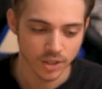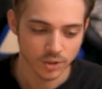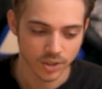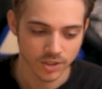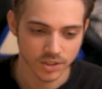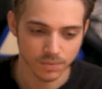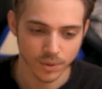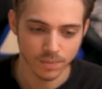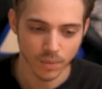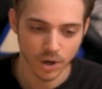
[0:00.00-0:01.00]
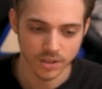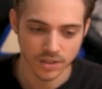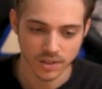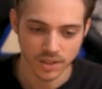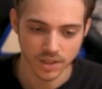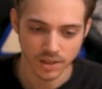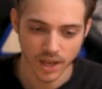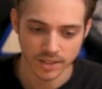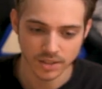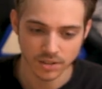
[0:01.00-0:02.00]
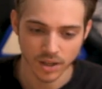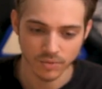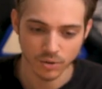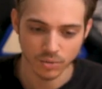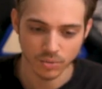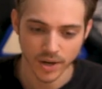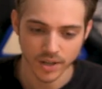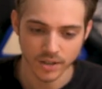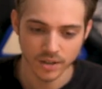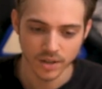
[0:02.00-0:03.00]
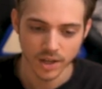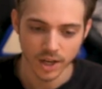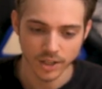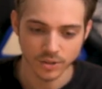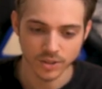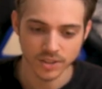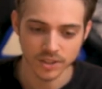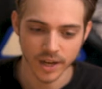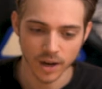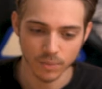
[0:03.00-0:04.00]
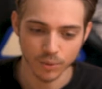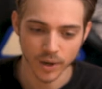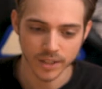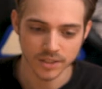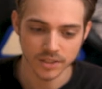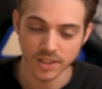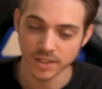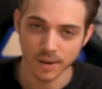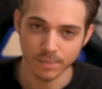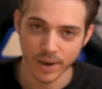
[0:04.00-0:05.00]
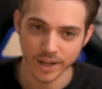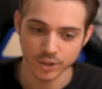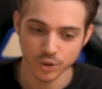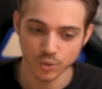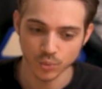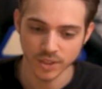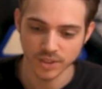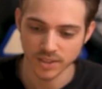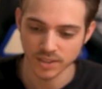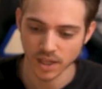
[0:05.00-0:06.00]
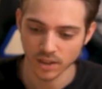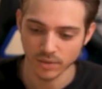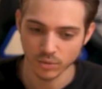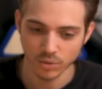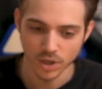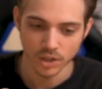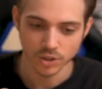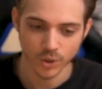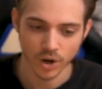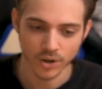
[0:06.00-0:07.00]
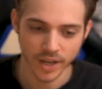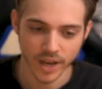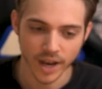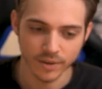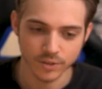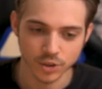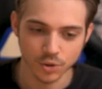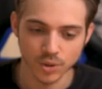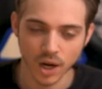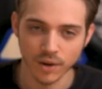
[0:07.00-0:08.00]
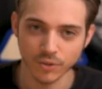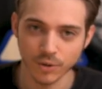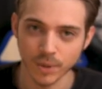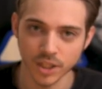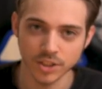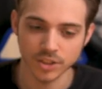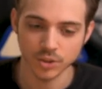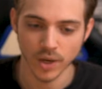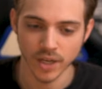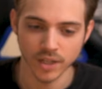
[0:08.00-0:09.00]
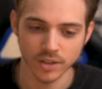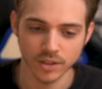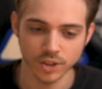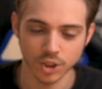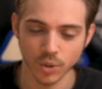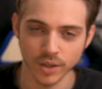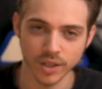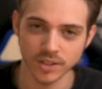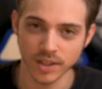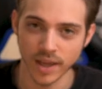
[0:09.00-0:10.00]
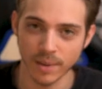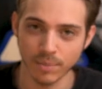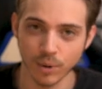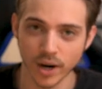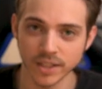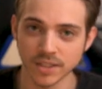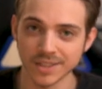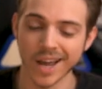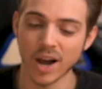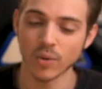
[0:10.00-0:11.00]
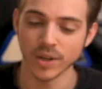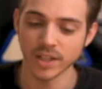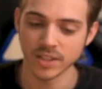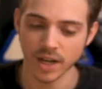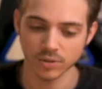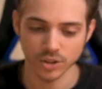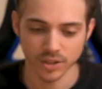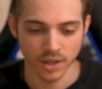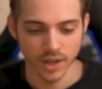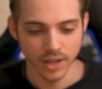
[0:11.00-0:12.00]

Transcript: So I simply marked the last level right here, and you can see how price did come back to retest that level. So we already have two confirmations right here showing us that price is now in a downtrend.